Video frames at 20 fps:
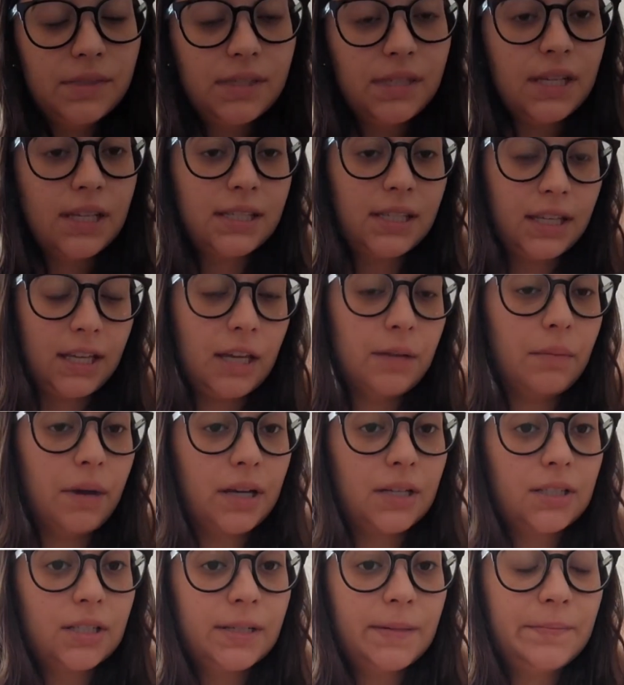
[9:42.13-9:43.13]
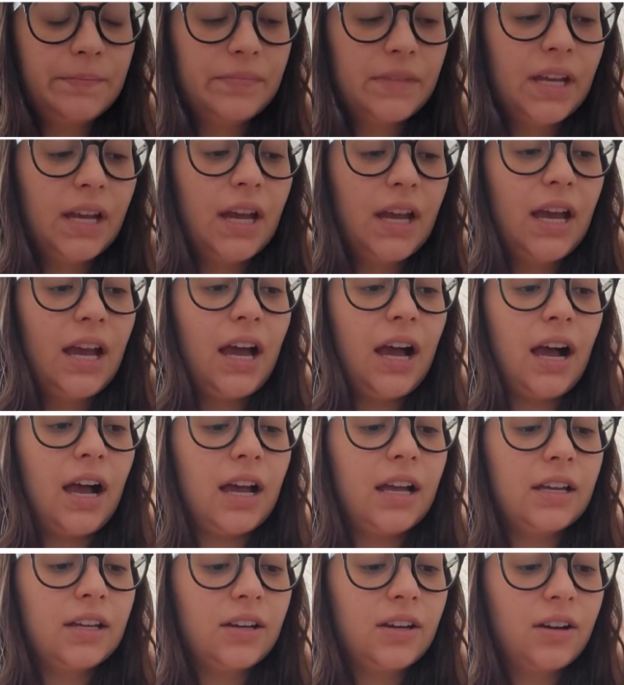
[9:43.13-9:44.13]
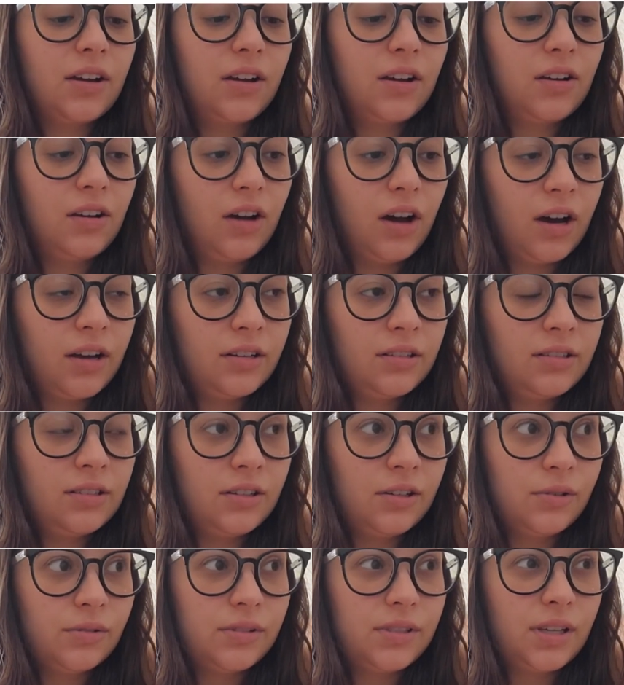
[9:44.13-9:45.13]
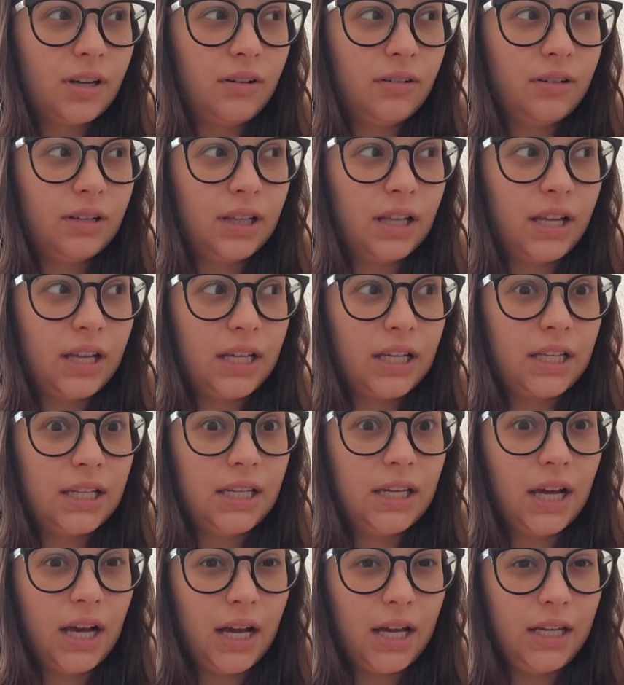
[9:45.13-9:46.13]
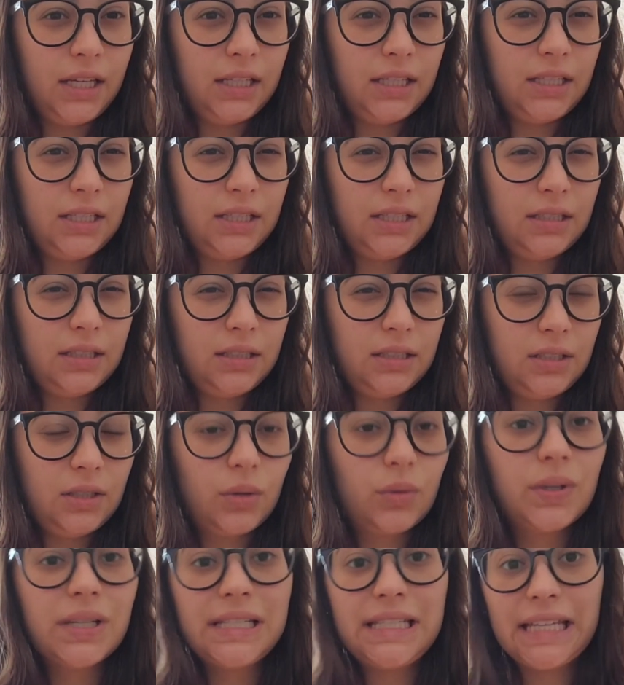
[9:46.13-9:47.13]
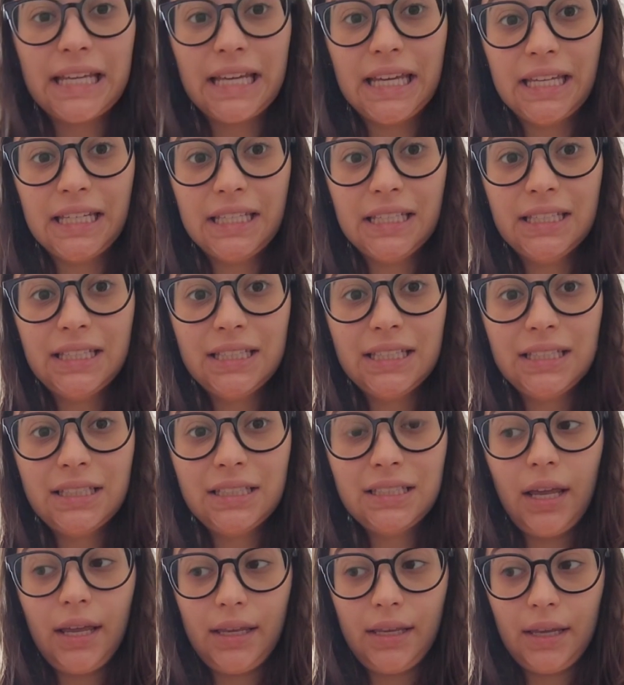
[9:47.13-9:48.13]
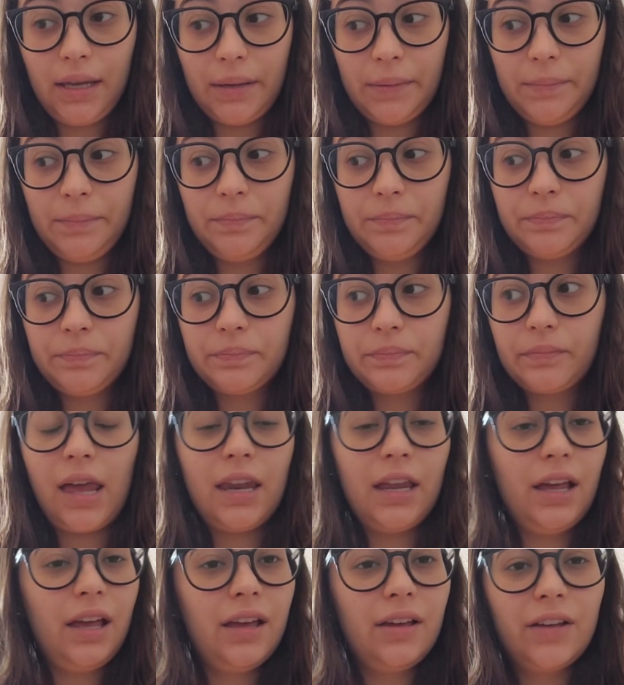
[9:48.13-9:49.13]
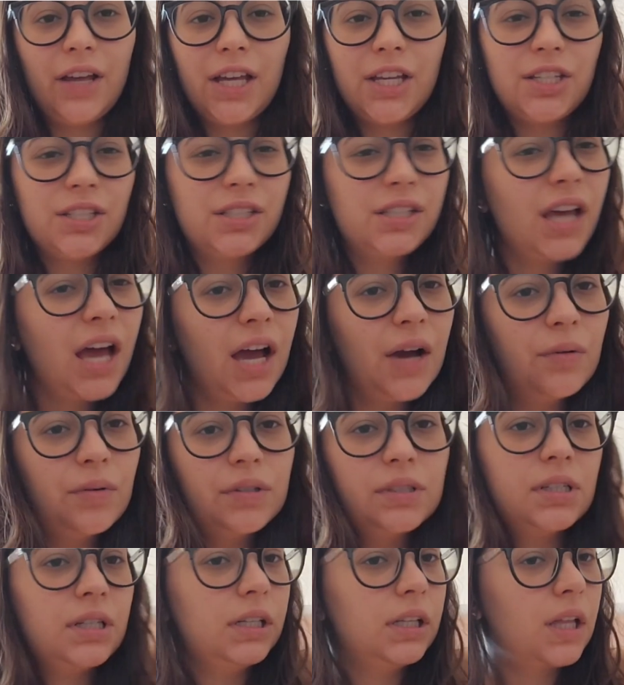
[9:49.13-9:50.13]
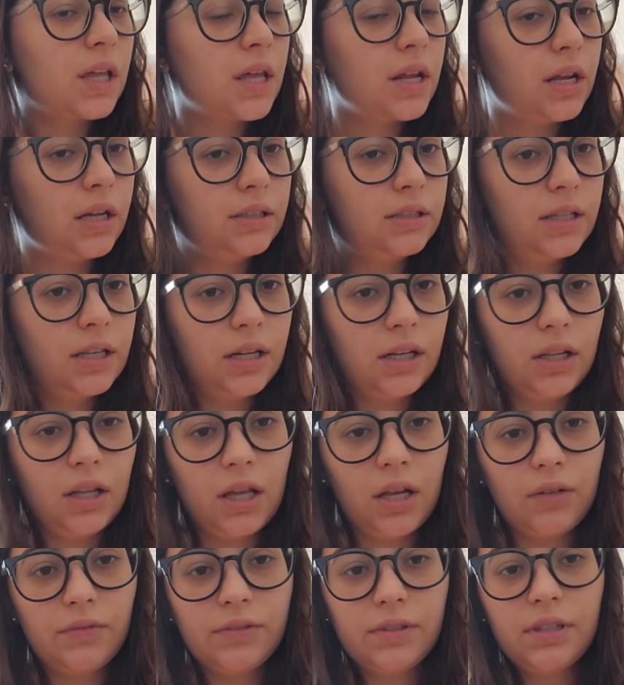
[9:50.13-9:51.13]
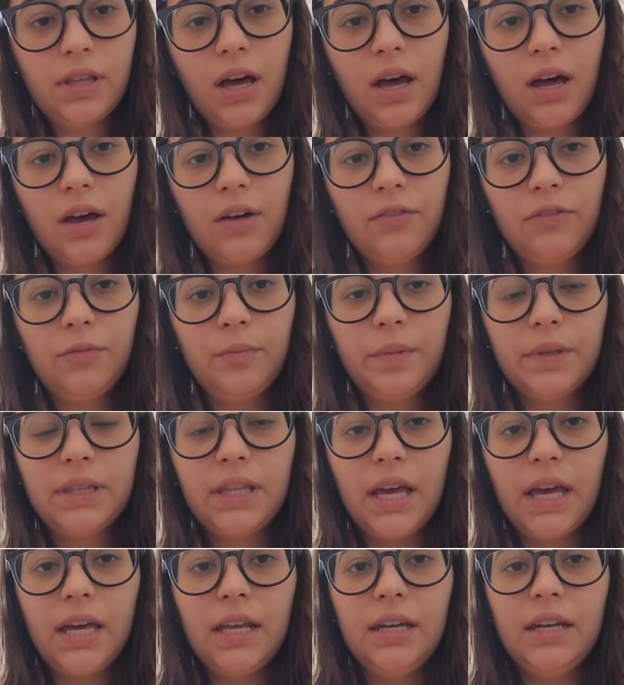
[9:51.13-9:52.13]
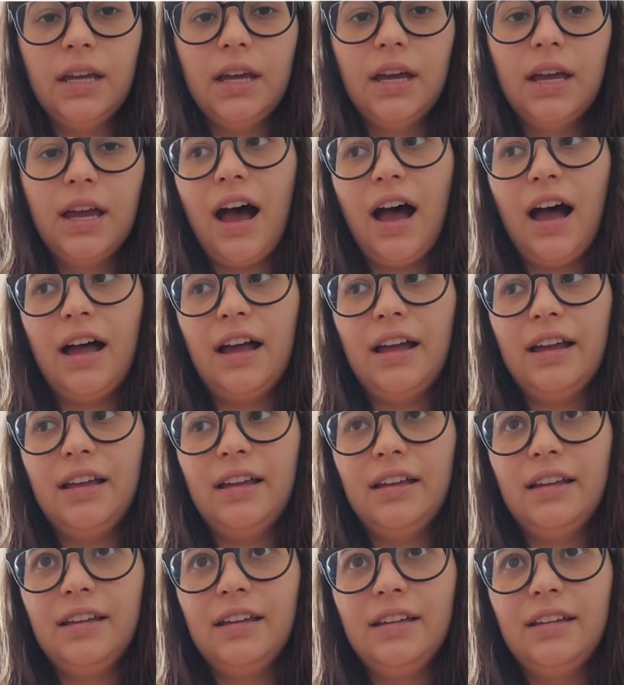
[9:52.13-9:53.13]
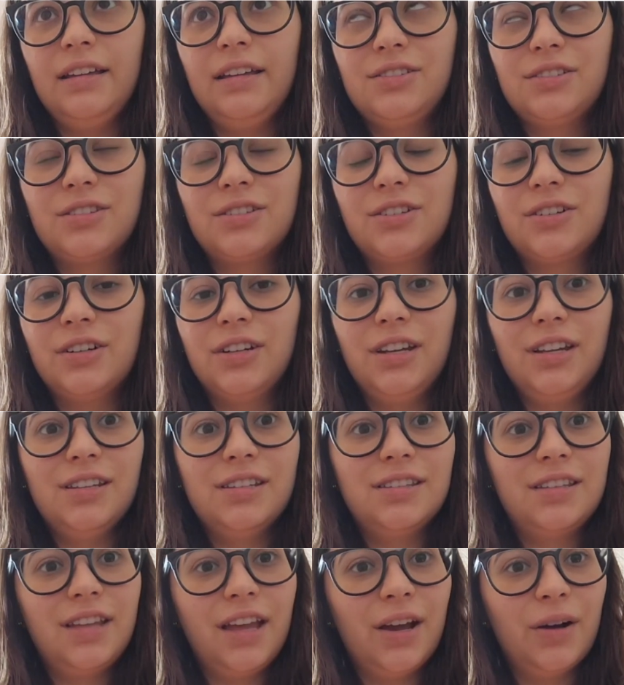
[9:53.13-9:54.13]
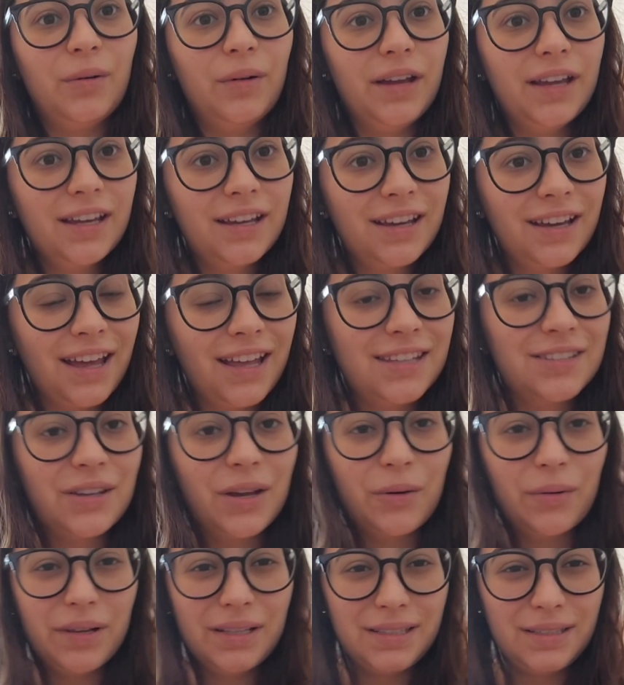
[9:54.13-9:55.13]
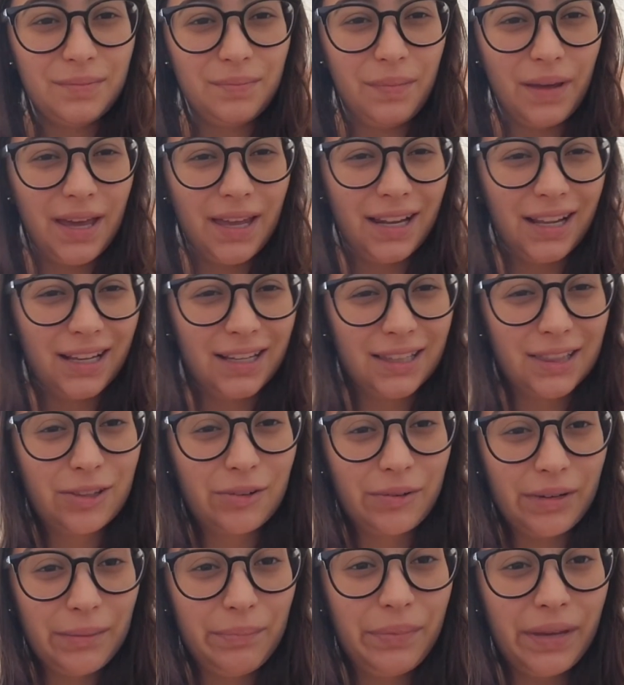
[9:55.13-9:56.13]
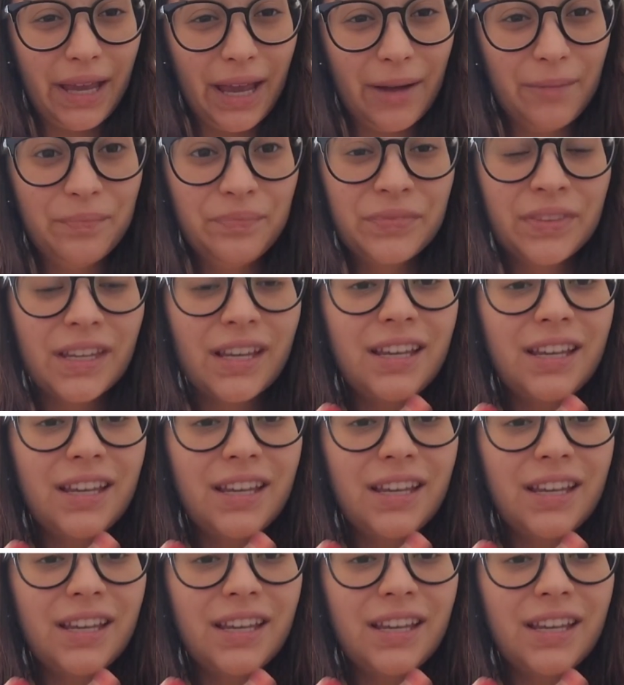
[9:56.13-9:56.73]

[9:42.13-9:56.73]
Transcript: 6 a.m. actually. I got at the hotel at like 9 or 10 a.m. and I showered, I did a lot of stuff, but then I just couldn't stay awake, and so I went to bed like at 3 p.m.